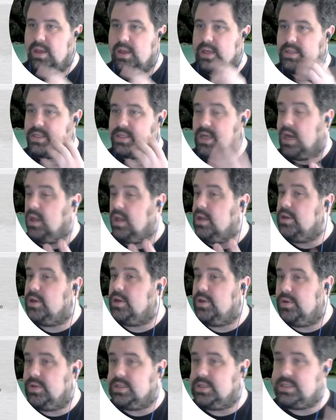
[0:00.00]
In Scala, you
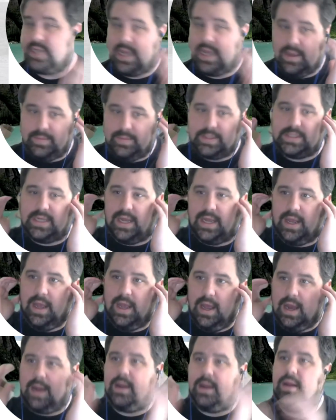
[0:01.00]
could do the same and say,
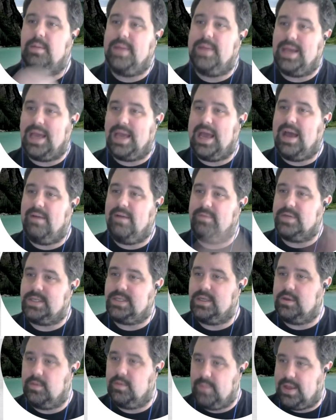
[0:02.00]
I'm going to make every
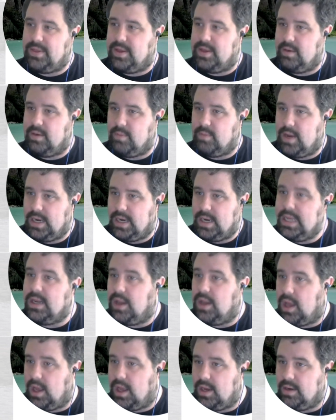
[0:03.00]
single method I write
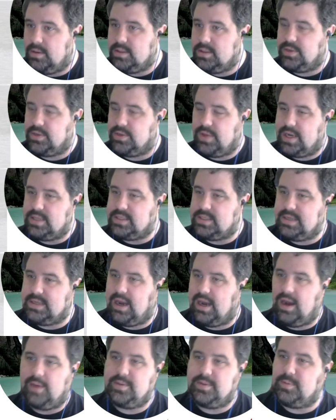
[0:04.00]
inline so that it's as
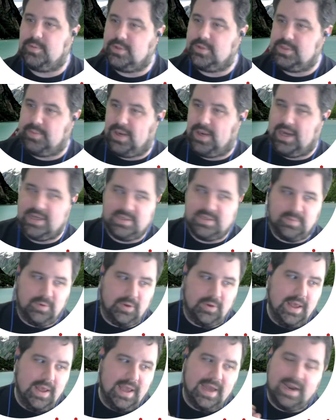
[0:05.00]
optimal as possible,